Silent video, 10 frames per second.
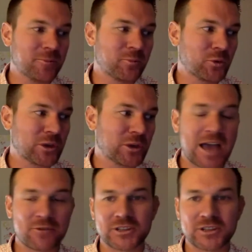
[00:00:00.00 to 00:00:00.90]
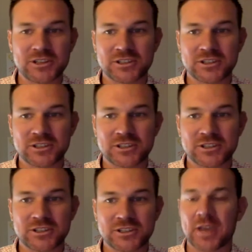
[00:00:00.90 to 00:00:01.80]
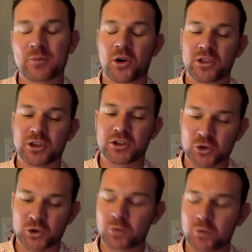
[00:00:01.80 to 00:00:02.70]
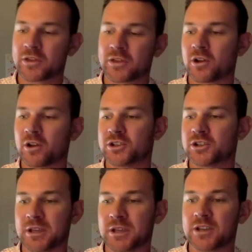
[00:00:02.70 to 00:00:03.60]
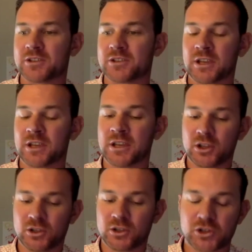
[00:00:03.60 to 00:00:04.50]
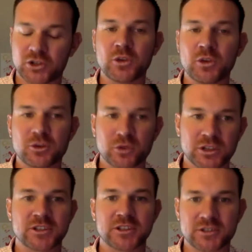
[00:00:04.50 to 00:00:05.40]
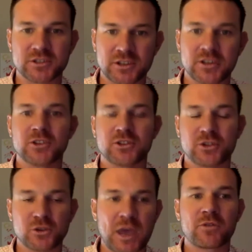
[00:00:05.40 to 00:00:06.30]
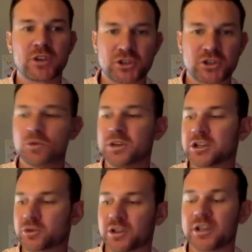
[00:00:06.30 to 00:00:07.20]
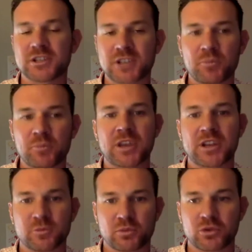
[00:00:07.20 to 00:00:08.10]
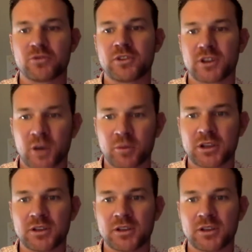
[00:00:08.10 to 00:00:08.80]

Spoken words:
We have release schedule. Again, part of the control methodology to me is 2-week releases. Every 2 weeks release something that is improving the company.